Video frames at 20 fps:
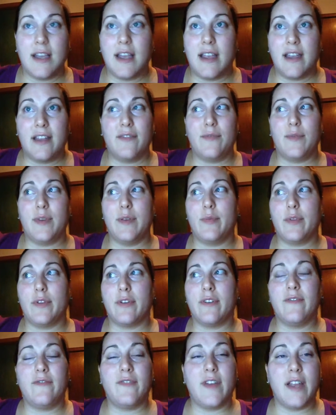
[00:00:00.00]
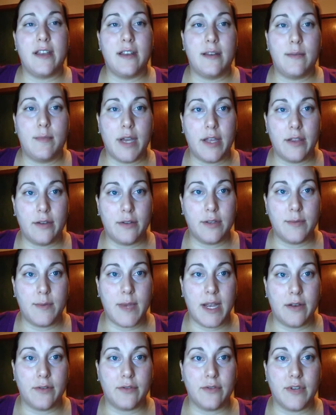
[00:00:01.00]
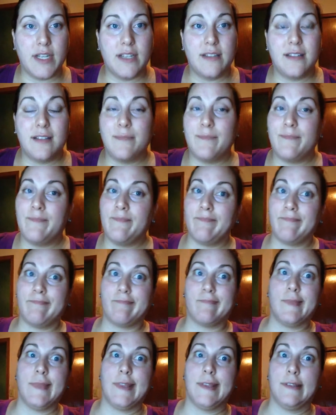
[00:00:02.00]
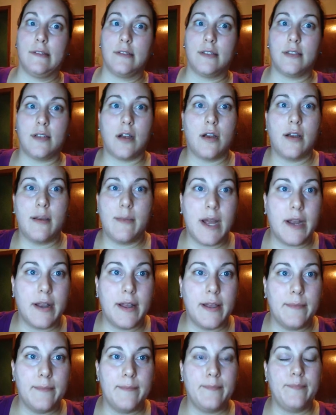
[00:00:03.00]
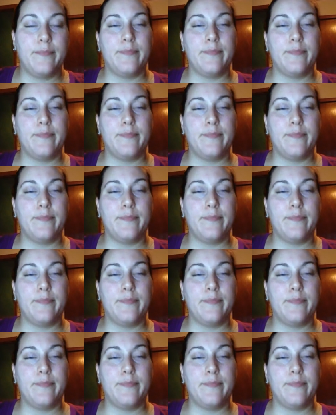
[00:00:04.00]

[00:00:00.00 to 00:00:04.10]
And if people are offended by those boundaries, sorry about it.